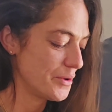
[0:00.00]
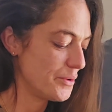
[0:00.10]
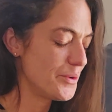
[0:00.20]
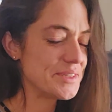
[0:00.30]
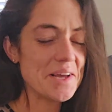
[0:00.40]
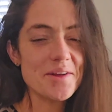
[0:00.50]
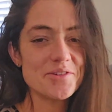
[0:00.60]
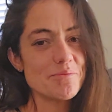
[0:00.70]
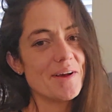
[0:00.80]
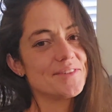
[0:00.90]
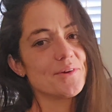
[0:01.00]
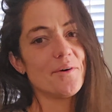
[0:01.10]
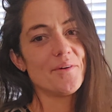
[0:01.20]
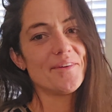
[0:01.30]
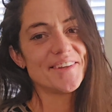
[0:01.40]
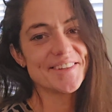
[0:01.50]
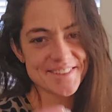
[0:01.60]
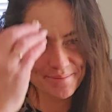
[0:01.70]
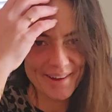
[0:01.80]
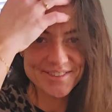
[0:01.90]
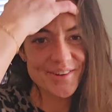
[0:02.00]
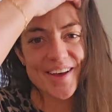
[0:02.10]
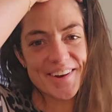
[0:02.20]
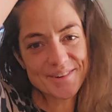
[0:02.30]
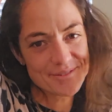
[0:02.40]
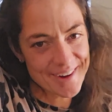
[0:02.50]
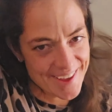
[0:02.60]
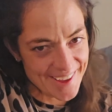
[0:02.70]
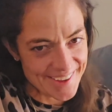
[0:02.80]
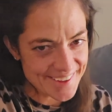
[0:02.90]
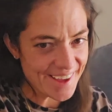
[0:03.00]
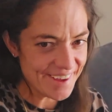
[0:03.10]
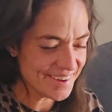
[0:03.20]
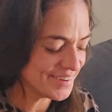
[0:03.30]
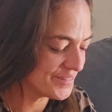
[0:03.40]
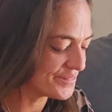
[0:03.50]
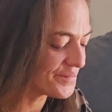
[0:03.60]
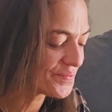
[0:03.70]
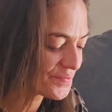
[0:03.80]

ooh, it touched my soul in a special kind of way. And